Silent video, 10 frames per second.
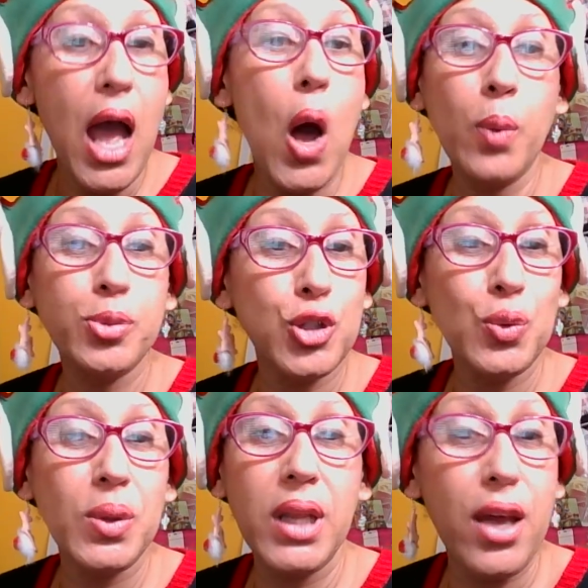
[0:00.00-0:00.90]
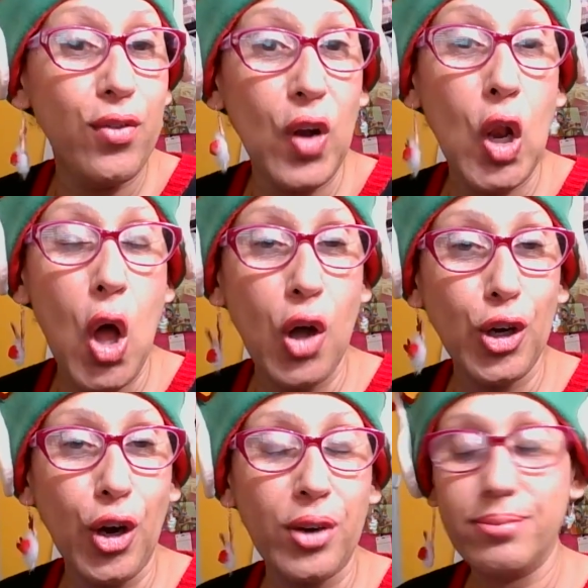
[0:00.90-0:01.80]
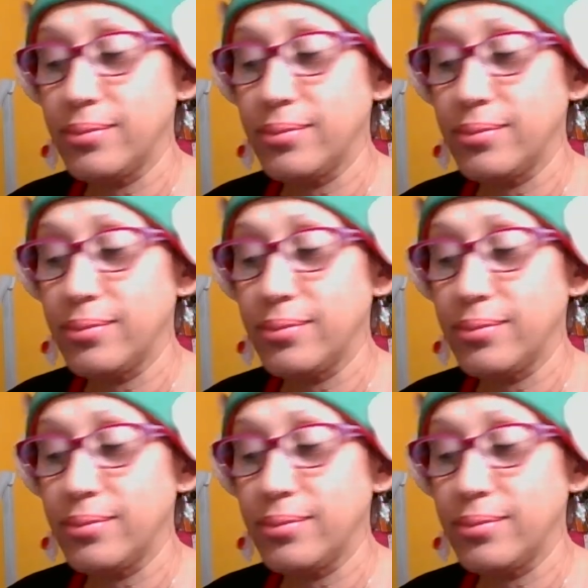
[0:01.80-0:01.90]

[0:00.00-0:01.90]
helps you live longer.